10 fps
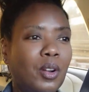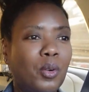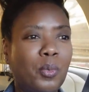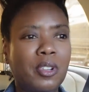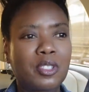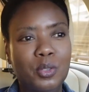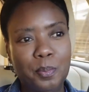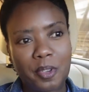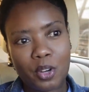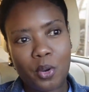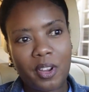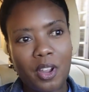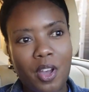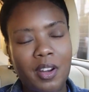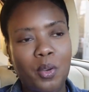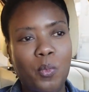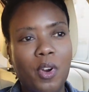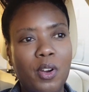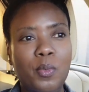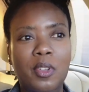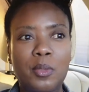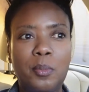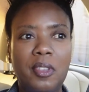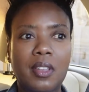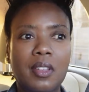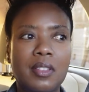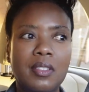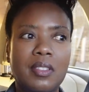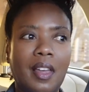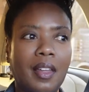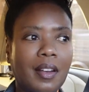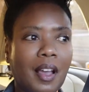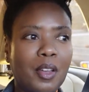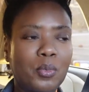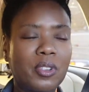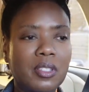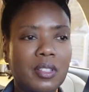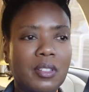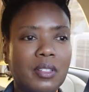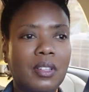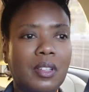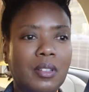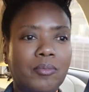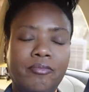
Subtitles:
what's been going on at work with me, is that I recently